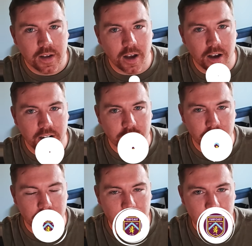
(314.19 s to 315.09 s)
And
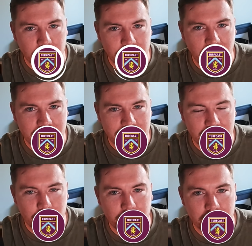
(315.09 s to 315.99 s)
everyone accused me of
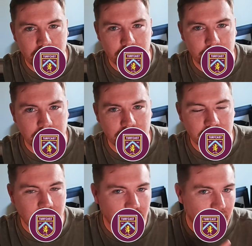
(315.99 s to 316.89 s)
editing the pictures because
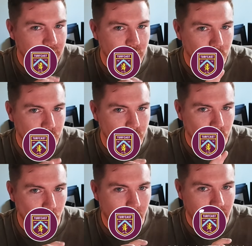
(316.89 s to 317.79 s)
his hands were
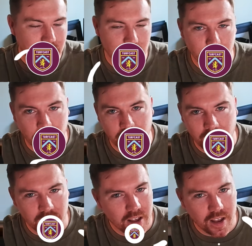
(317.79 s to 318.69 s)
still white, apparently.